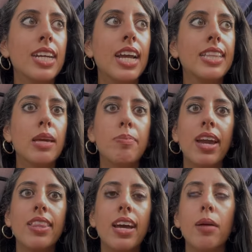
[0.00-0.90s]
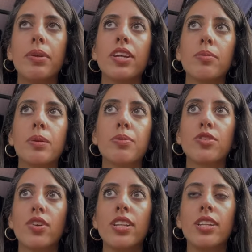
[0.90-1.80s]
and they pay them, and other people
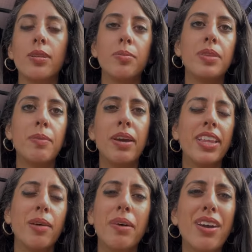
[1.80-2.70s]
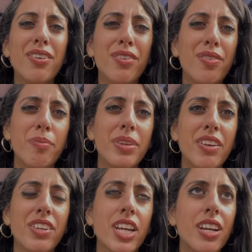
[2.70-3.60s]
join, they pay them. I don't know if I'm
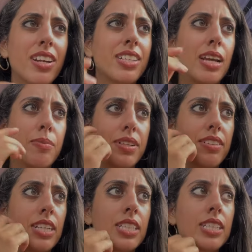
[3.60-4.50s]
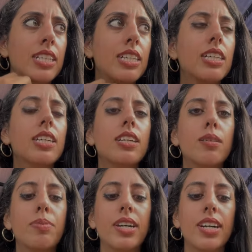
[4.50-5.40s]
giving a good example of this,
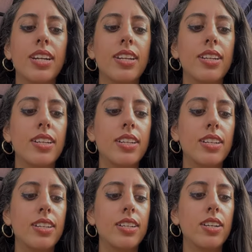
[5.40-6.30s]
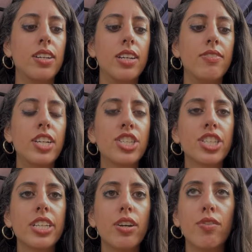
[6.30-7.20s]
but
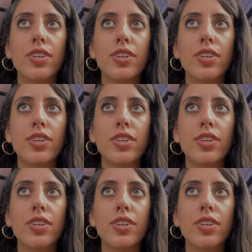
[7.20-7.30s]
eventually over